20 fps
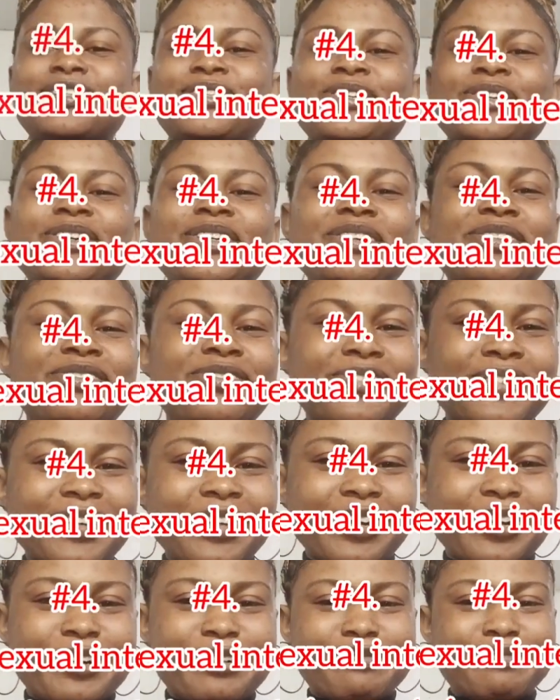So the
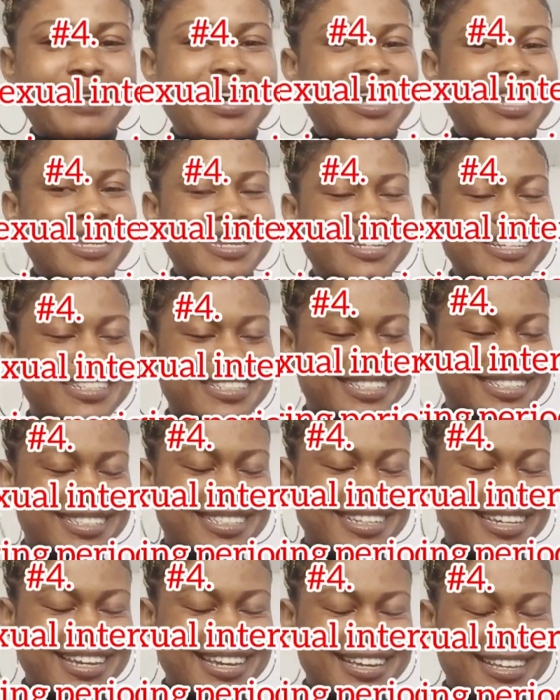fourth on my list
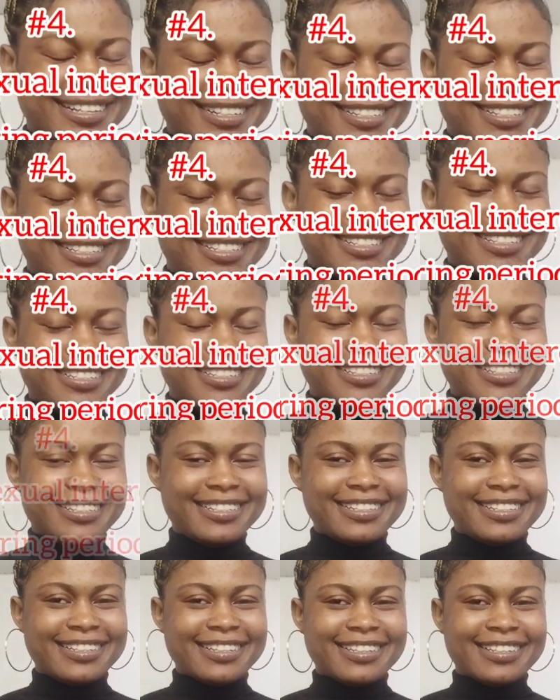is
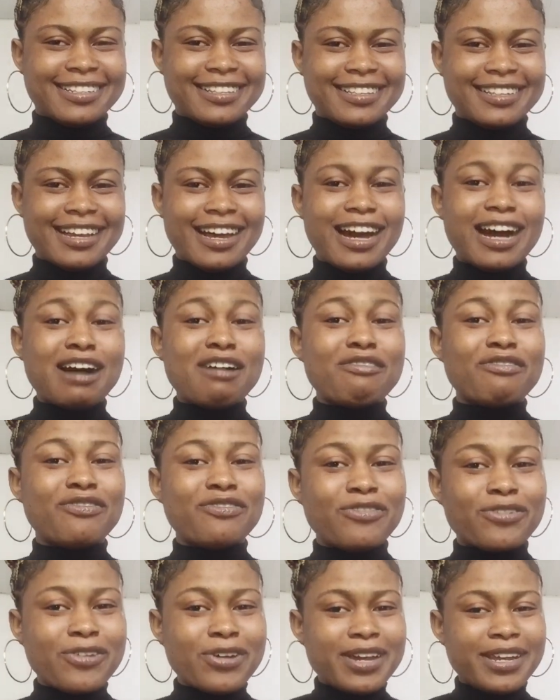
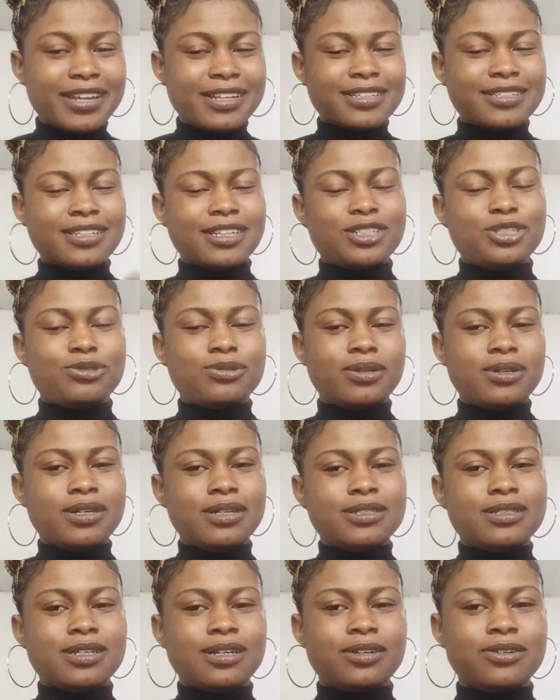avoid sexual
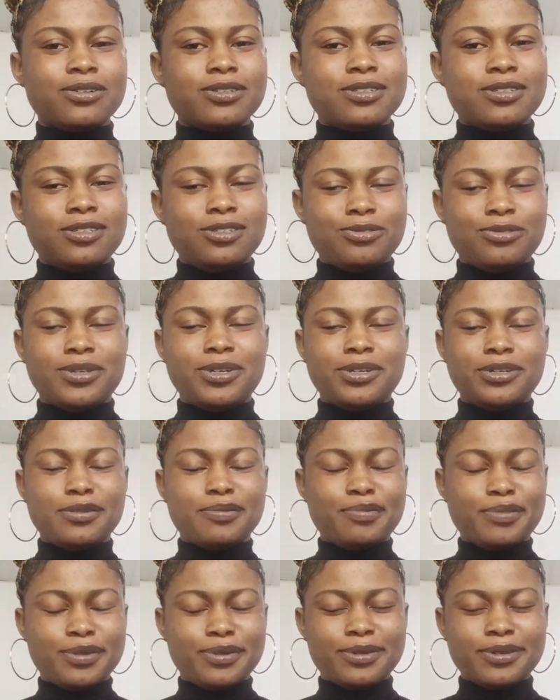intercourse during
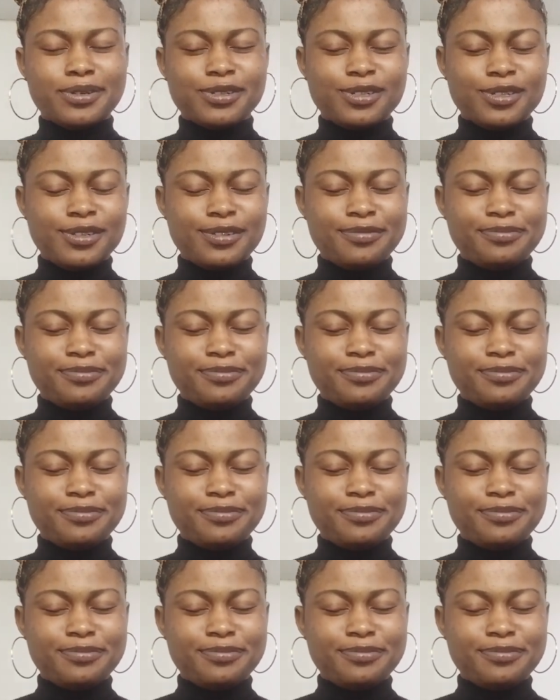your period.